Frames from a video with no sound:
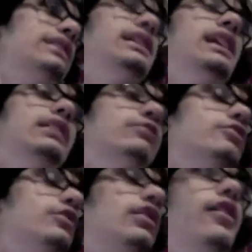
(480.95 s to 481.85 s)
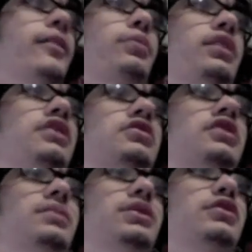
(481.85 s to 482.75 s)
Yeah, our brains are
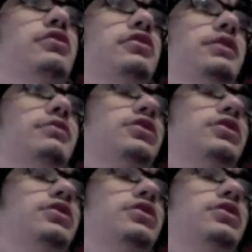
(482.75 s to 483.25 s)
going to be totally